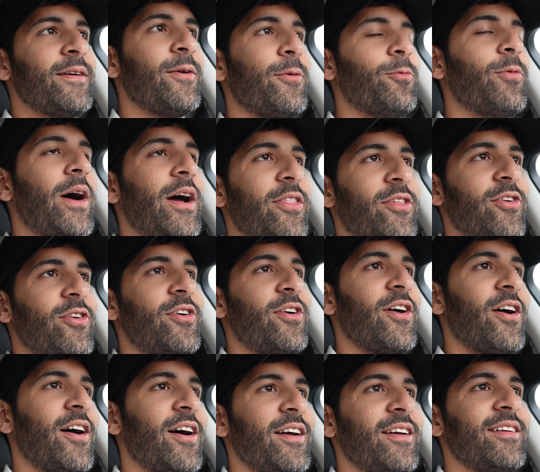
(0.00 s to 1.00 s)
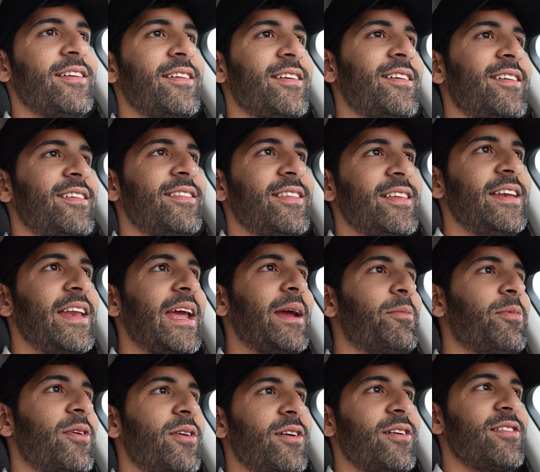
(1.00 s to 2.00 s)
Whether or not the
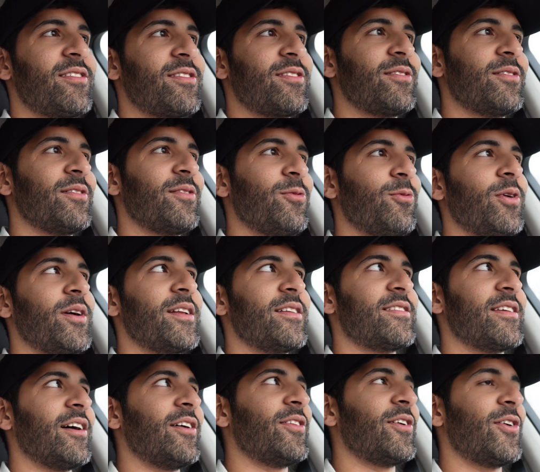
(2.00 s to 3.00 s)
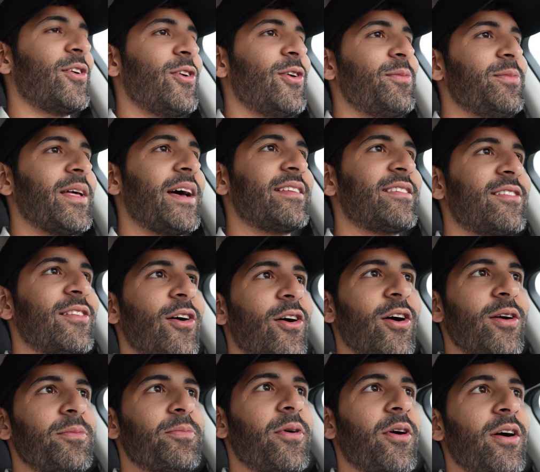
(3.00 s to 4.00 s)
neighbors want to sell their home, that's the
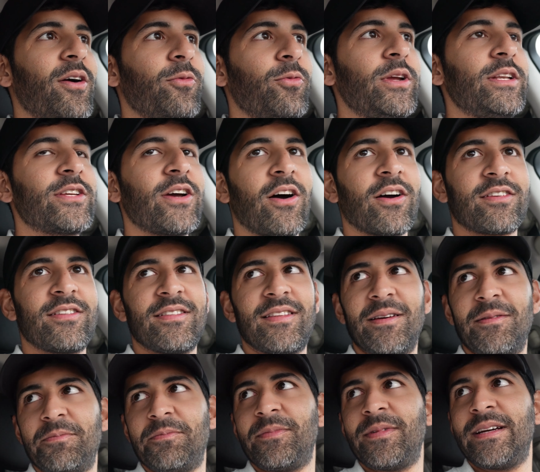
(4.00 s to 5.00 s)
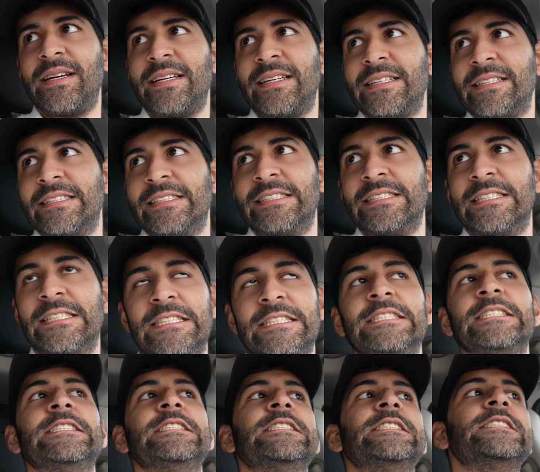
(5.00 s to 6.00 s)
hard part. We talked to them
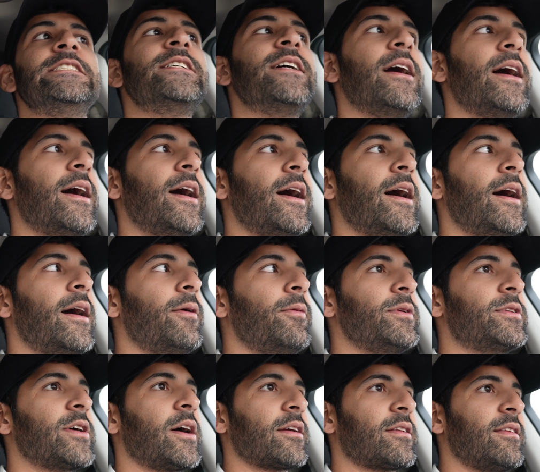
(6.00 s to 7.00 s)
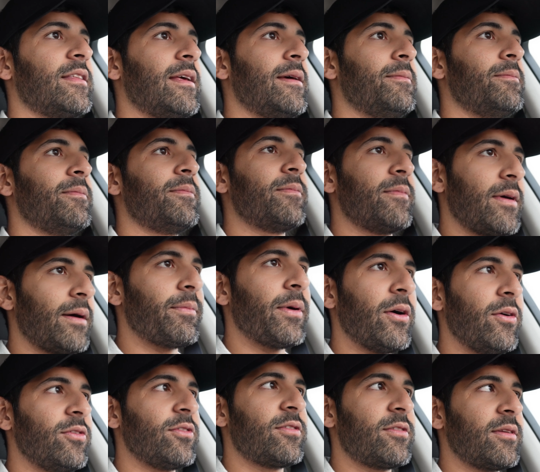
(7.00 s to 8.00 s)

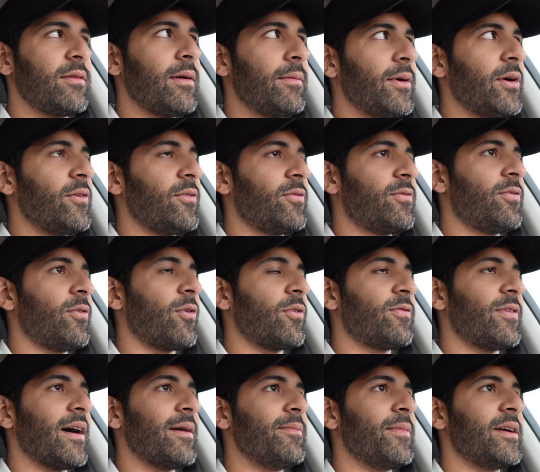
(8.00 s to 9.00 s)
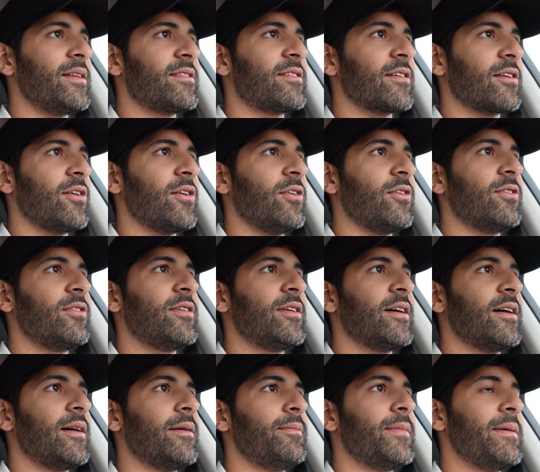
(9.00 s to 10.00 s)
about 4 or 5 months ago,
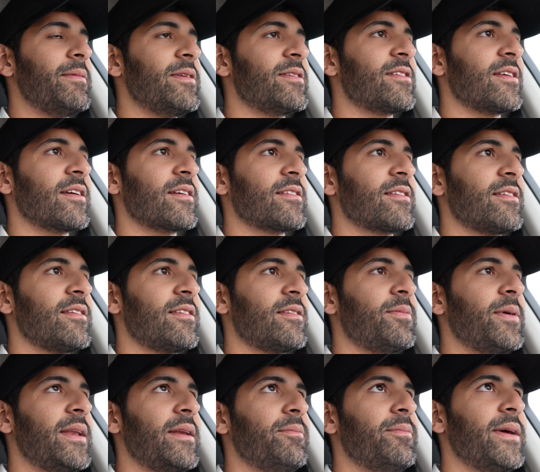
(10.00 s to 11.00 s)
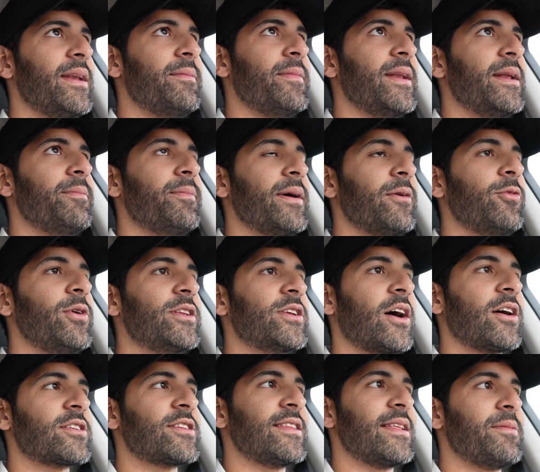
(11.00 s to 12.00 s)
maybe 6. It's been a minute, but we
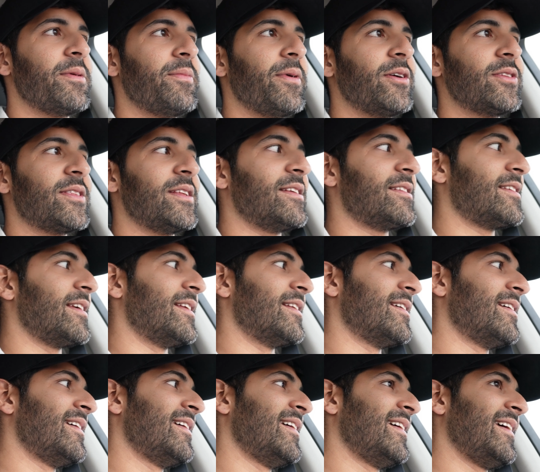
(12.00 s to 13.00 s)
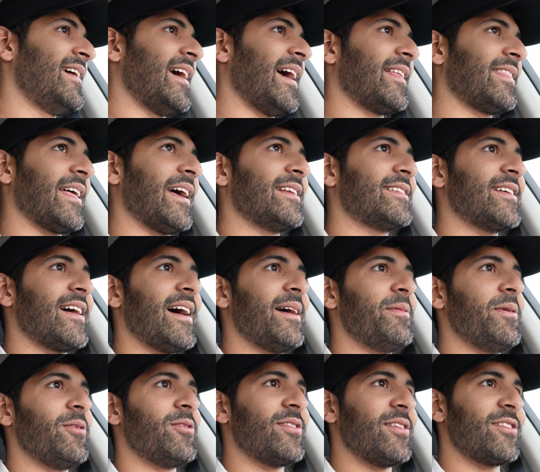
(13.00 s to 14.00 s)
talked to them about this, and at that
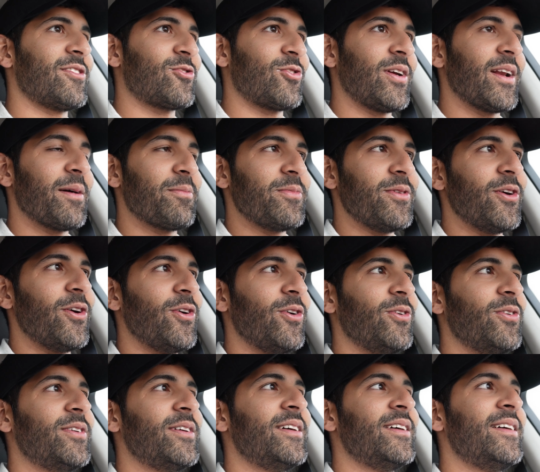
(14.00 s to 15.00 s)
time it was a straight up no.